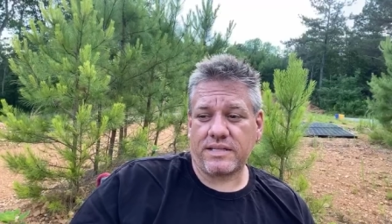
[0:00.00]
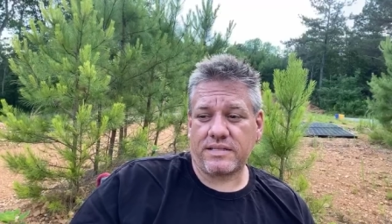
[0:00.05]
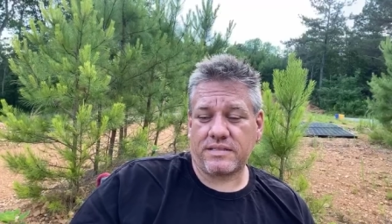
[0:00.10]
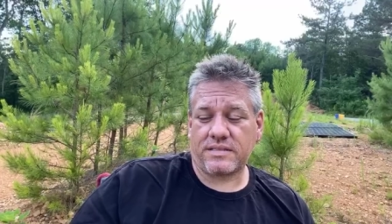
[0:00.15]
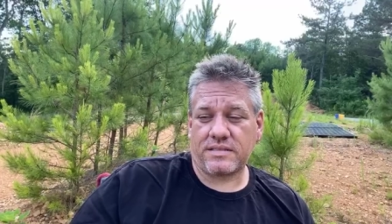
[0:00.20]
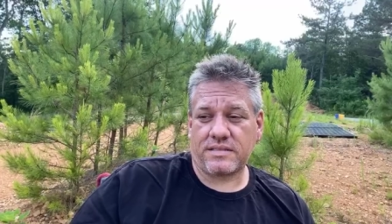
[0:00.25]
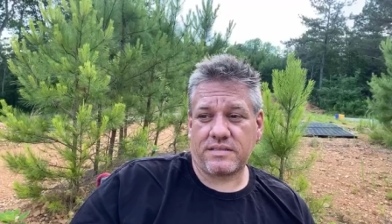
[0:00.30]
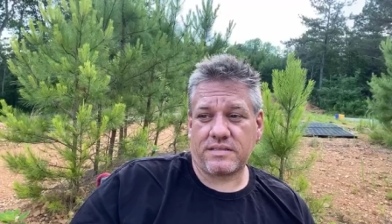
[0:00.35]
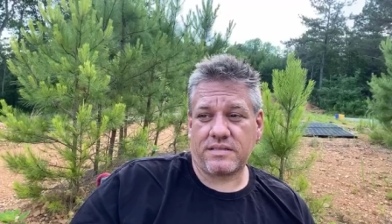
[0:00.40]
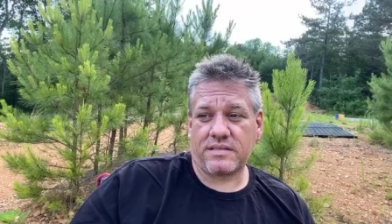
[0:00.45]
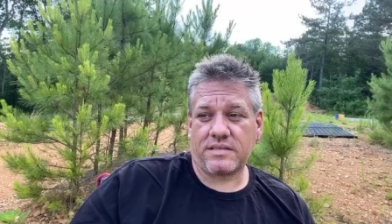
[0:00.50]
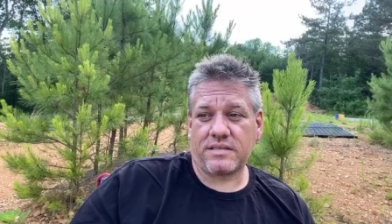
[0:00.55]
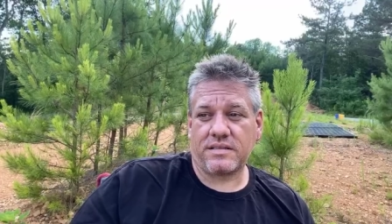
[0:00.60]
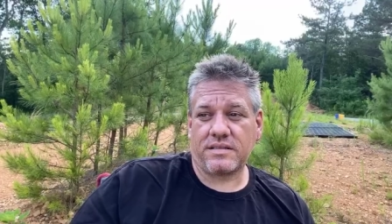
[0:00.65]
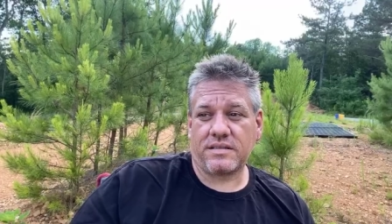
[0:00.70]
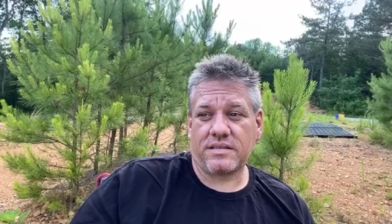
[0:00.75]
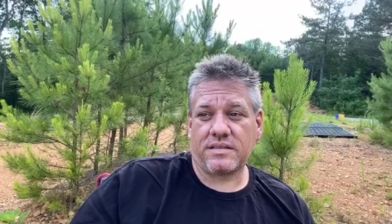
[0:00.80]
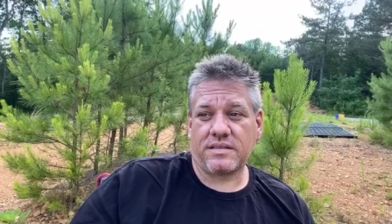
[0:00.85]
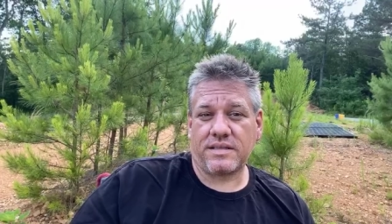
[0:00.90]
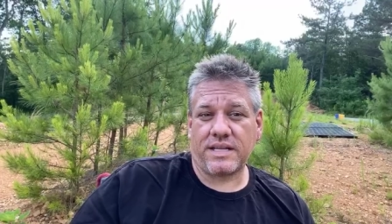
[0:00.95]
That's
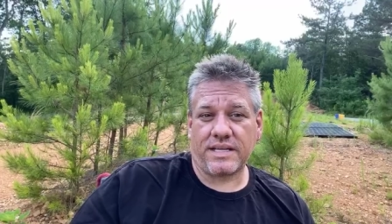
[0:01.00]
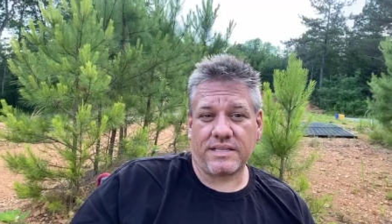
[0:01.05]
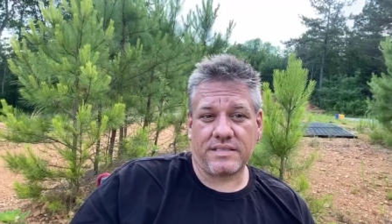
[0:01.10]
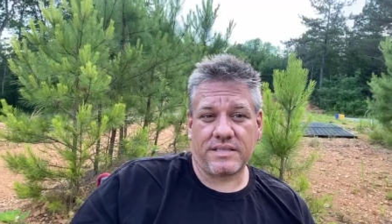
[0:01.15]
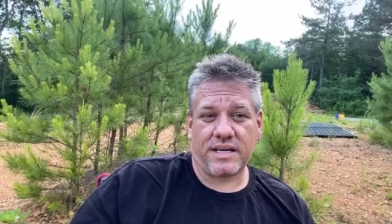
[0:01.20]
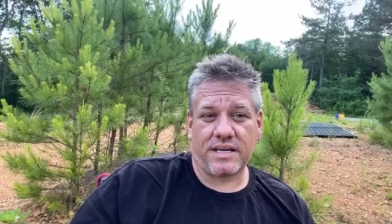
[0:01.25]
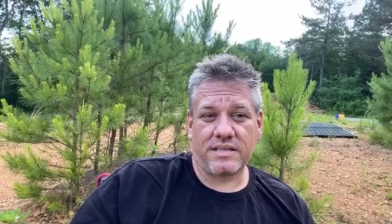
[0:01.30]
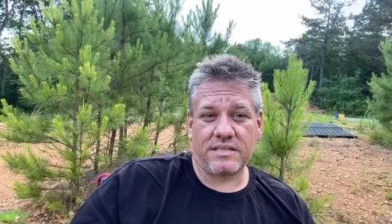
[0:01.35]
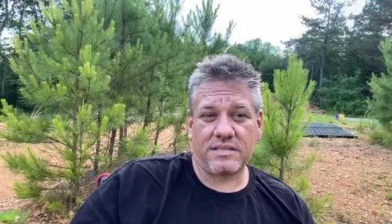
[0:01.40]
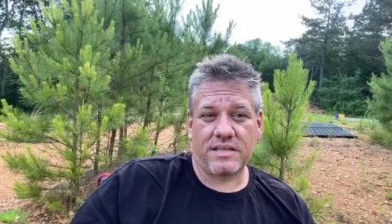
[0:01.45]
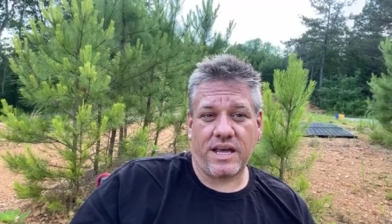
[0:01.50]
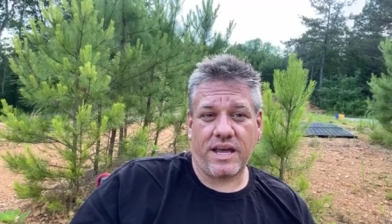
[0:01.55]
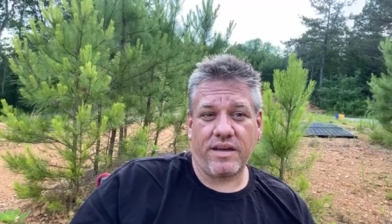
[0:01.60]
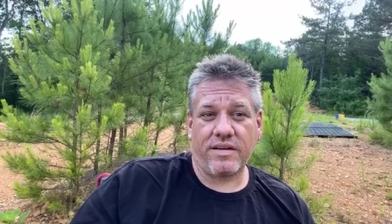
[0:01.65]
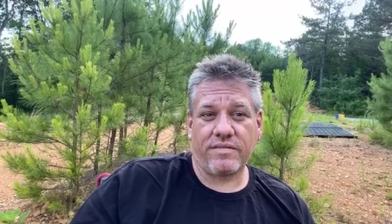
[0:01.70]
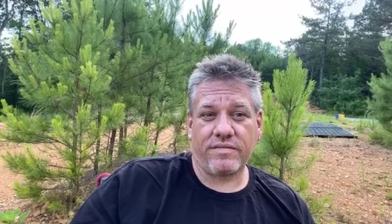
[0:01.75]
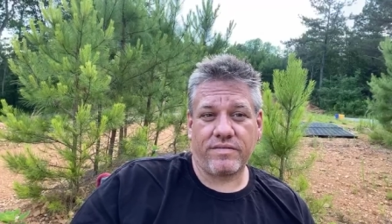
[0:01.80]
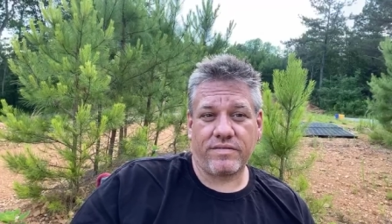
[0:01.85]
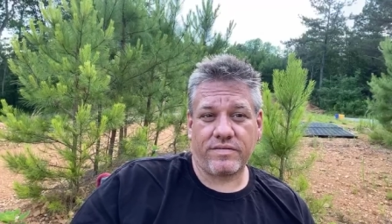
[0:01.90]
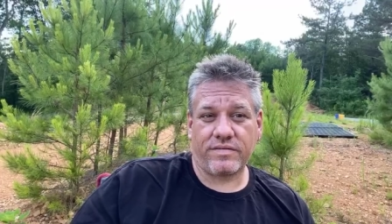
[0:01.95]
nice to
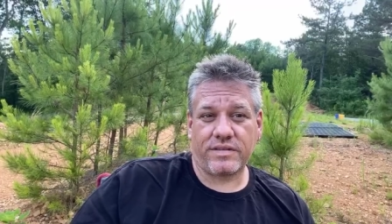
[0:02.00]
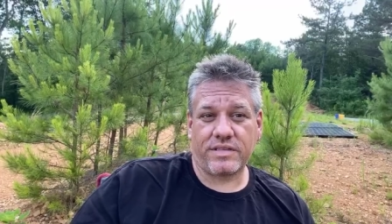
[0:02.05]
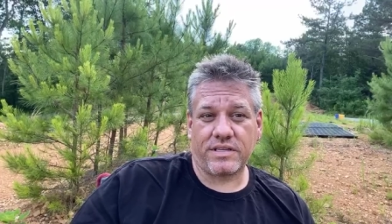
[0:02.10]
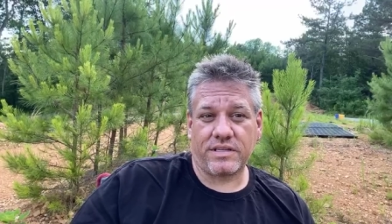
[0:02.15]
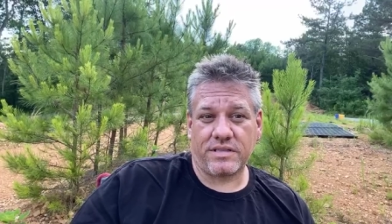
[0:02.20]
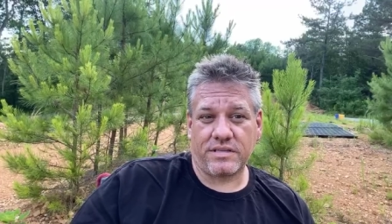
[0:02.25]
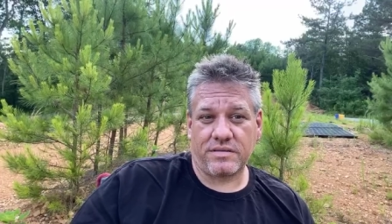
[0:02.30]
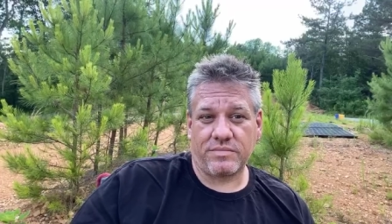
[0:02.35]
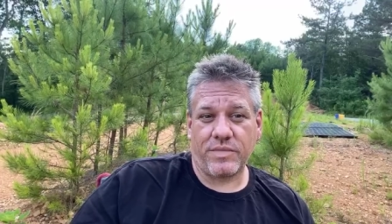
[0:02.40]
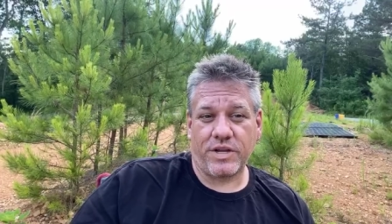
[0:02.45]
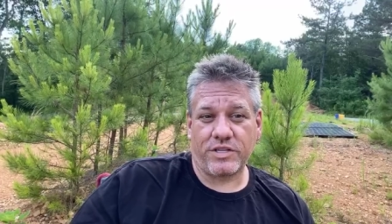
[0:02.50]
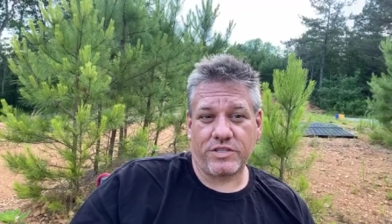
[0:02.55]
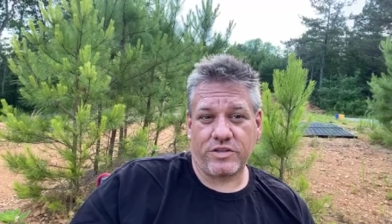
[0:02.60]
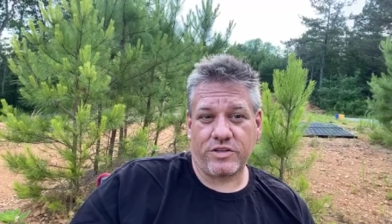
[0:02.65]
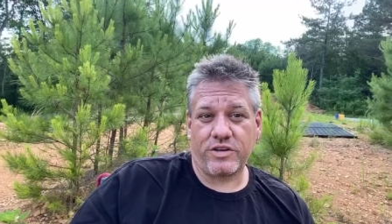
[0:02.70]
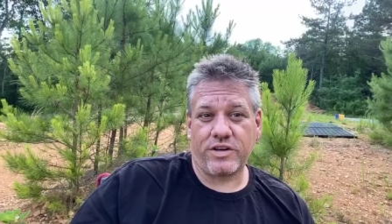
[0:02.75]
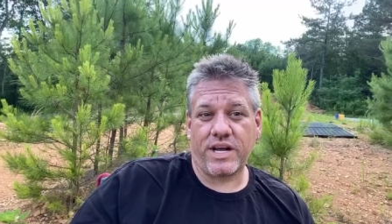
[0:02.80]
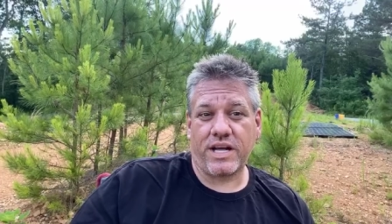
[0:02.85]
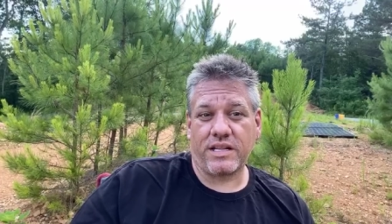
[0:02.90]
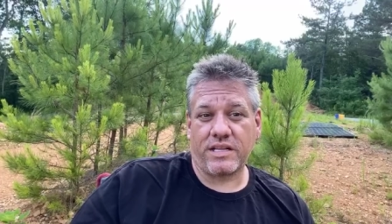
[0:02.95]
have to make
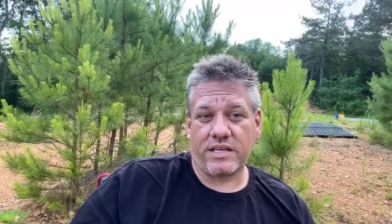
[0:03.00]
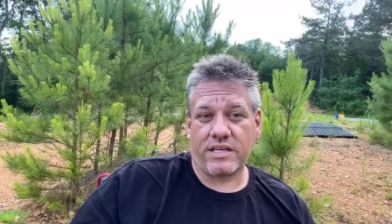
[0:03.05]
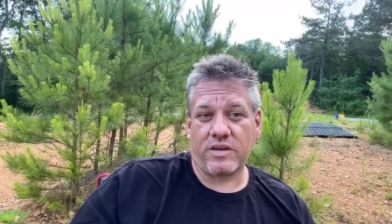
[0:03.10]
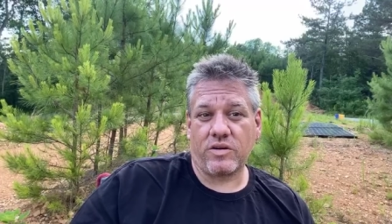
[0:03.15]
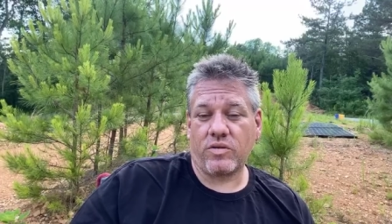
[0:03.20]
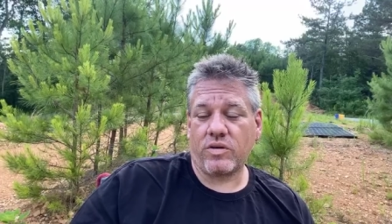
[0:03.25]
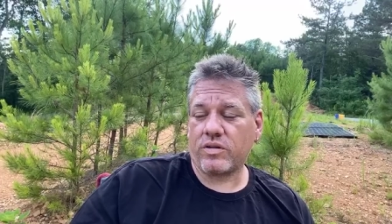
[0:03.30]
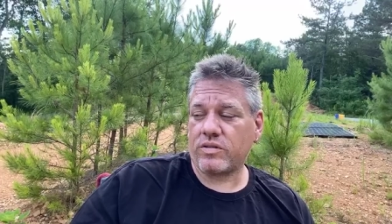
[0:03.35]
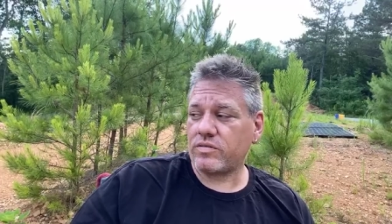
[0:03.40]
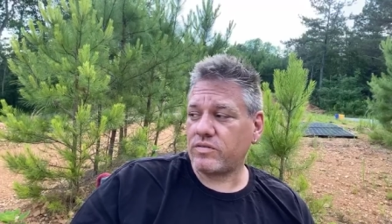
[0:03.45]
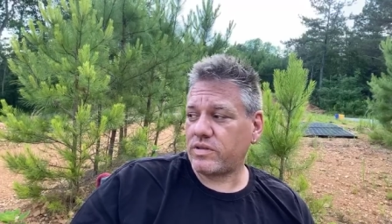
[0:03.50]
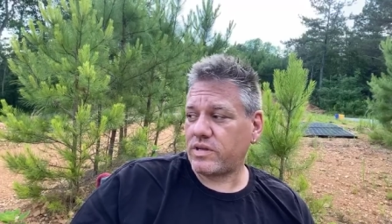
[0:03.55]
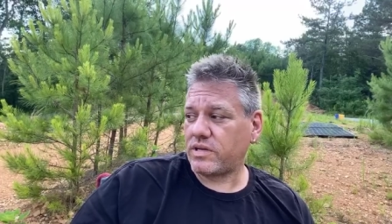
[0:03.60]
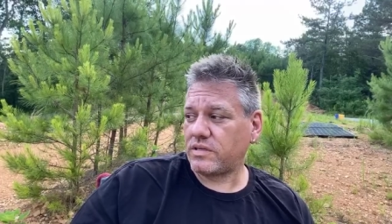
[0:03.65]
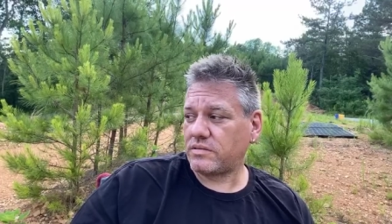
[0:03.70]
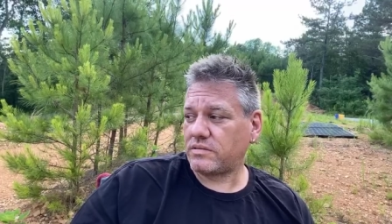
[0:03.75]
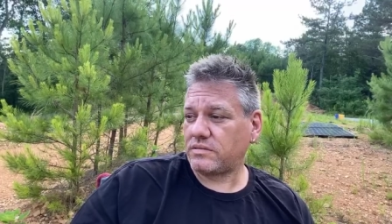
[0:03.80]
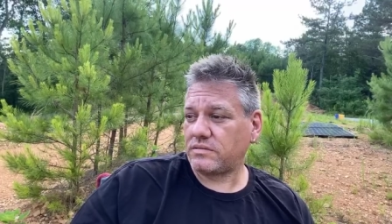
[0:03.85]
sure you're not leaking oil through there.